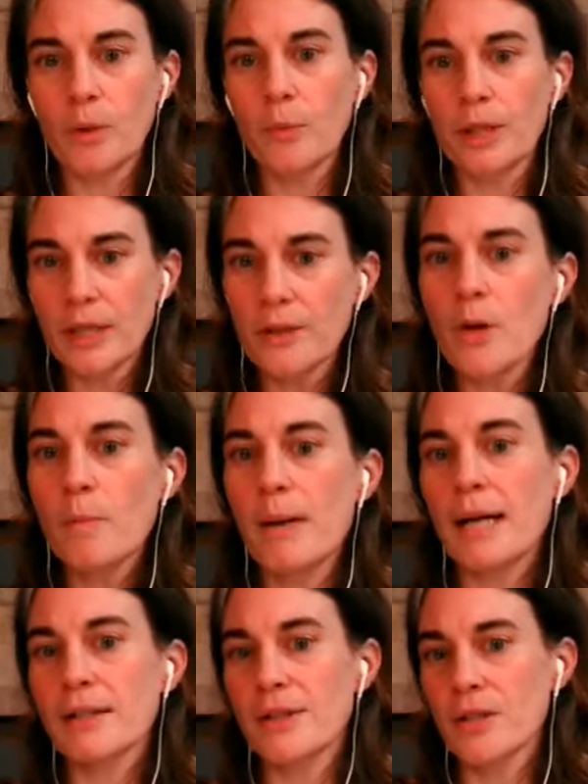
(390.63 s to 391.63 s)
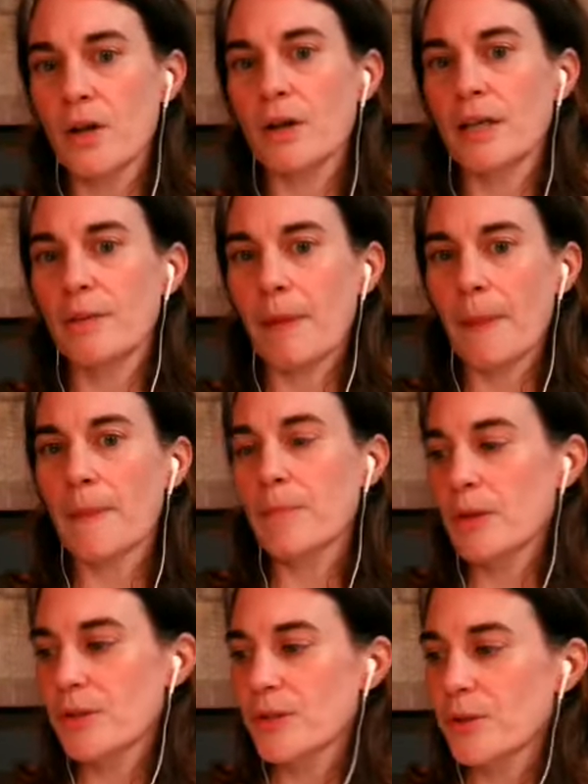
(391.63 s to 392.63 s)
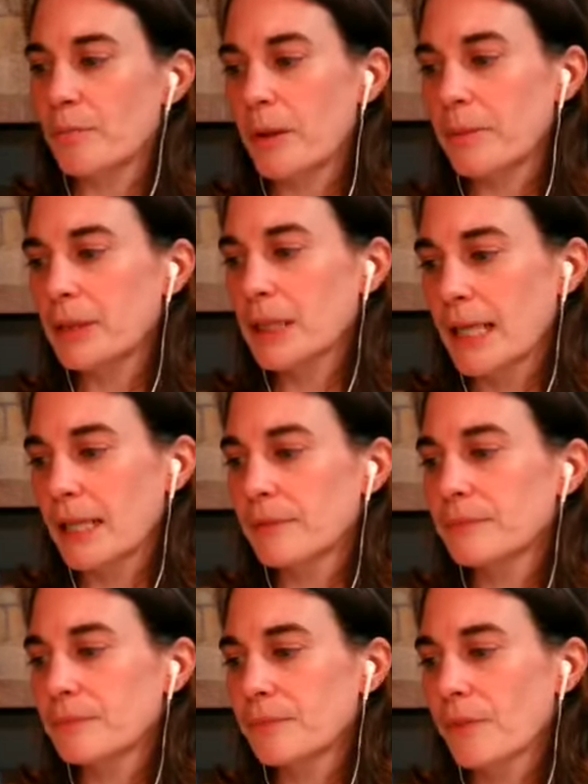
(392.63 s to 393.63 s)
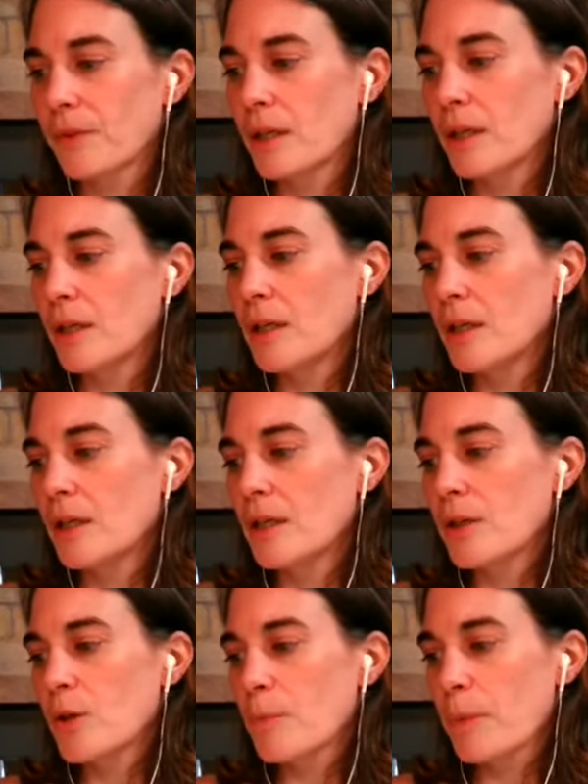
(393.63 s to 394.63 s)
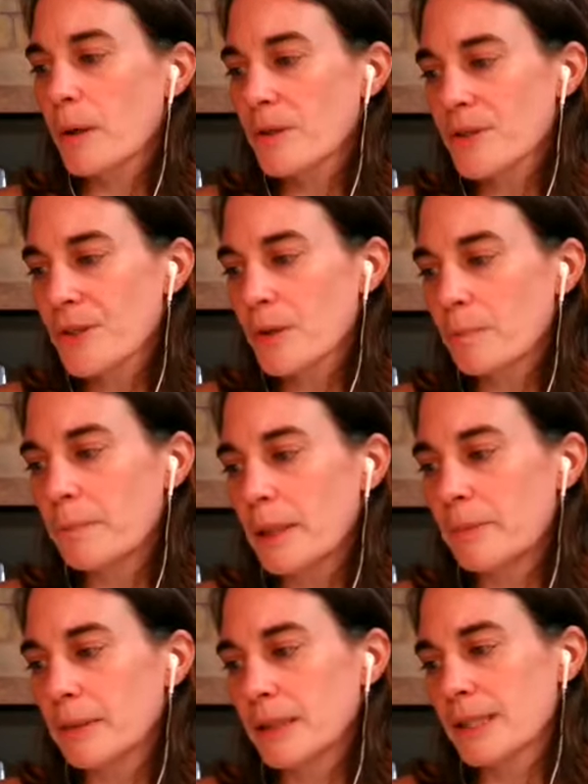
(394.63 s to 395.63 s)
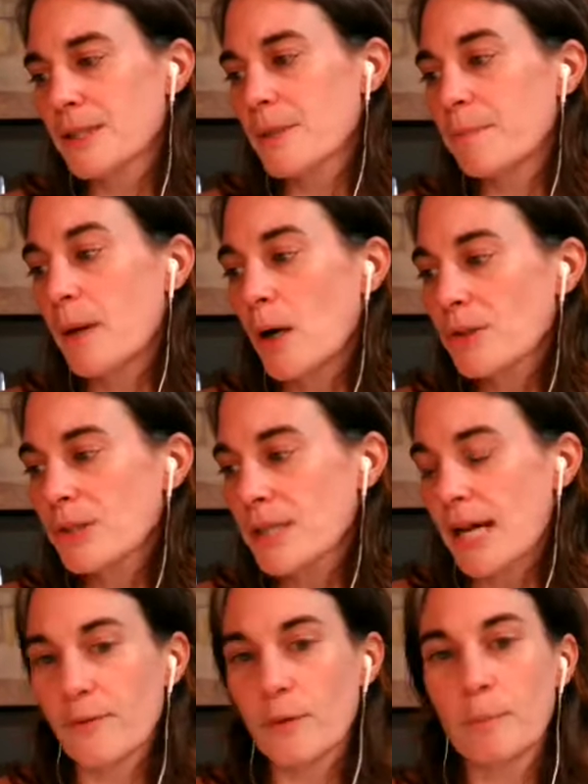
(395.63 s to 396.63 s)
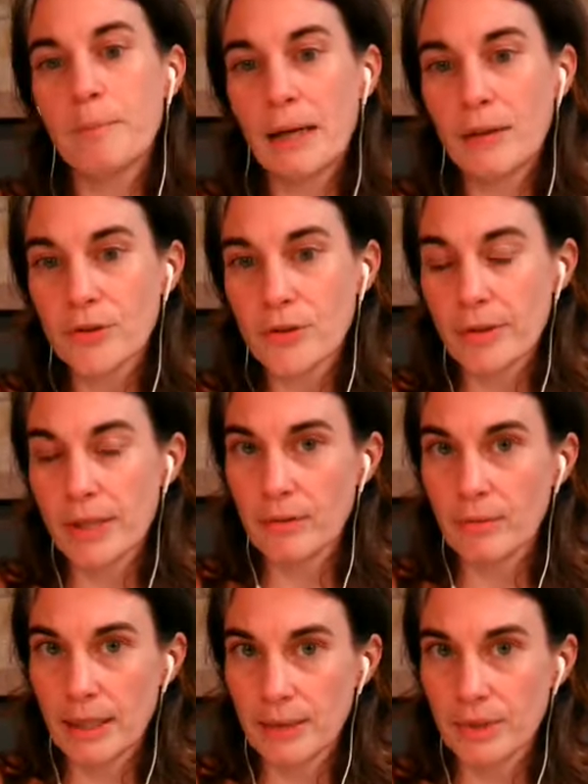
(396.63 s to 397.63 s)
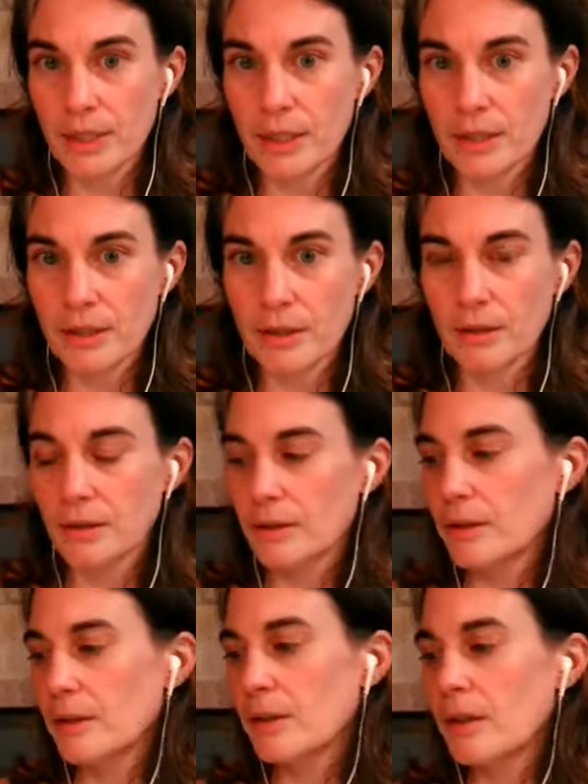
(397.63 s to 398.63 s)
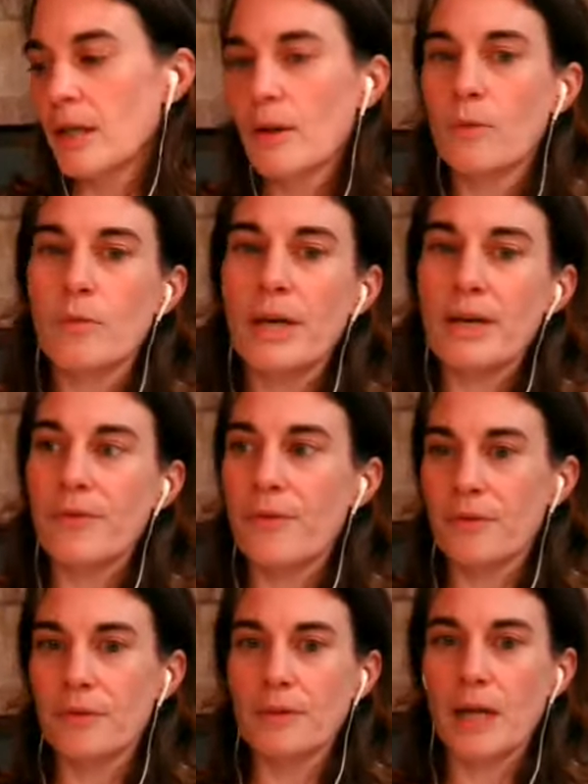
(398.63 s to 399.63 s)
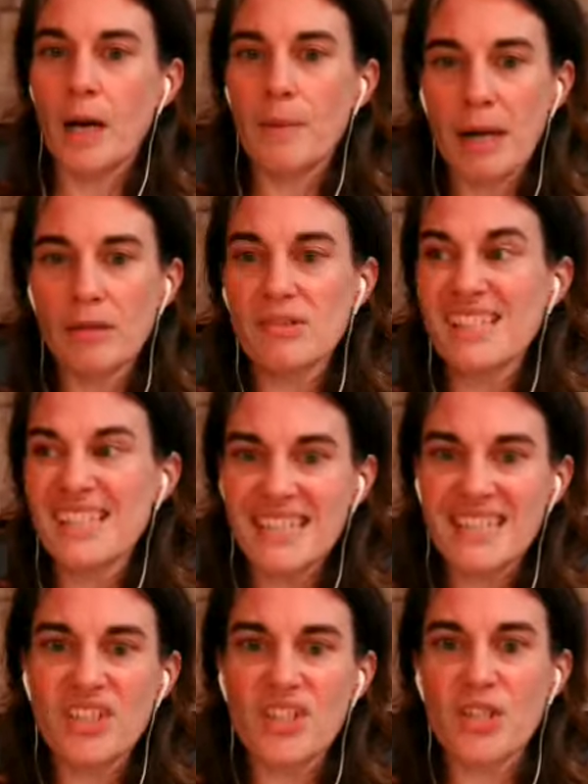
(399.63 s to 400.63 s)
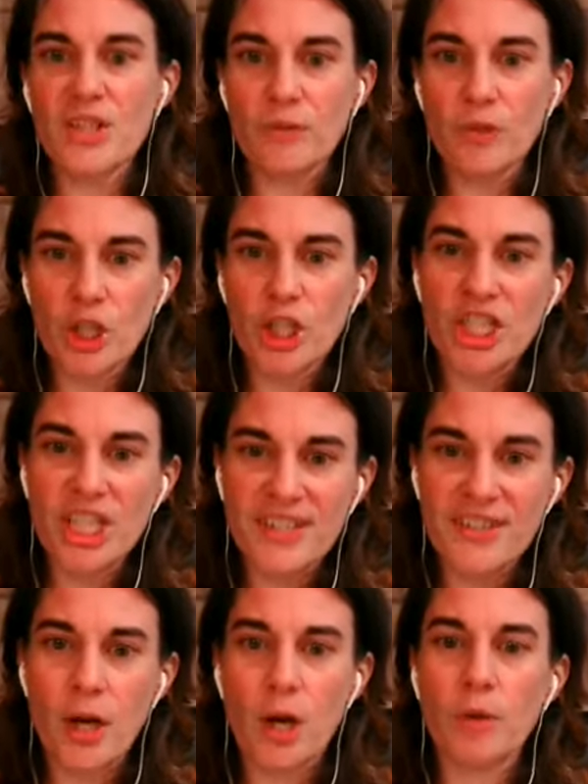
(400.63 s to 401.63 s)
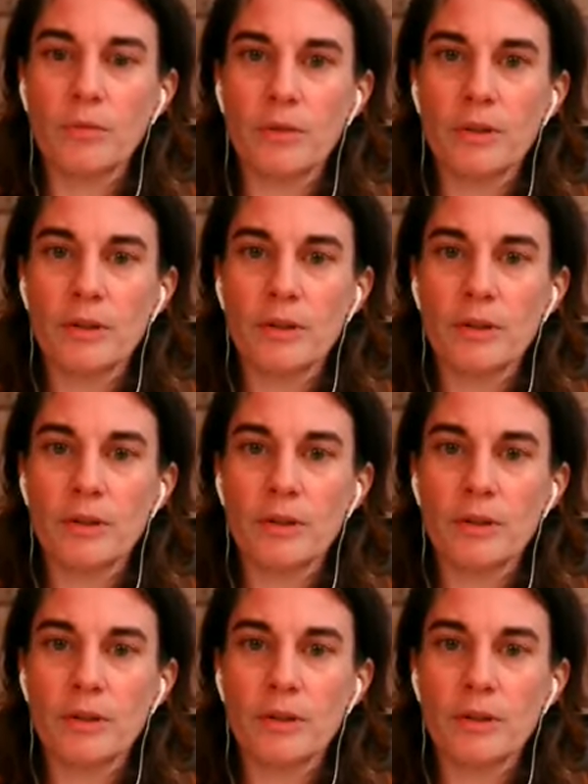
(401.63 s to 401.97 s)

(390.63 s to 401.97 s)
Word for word: We need to go back to talking about the personal bubble again. Your personal bubble is supposed to have a boundary around it with about 6 inches of cushy zone,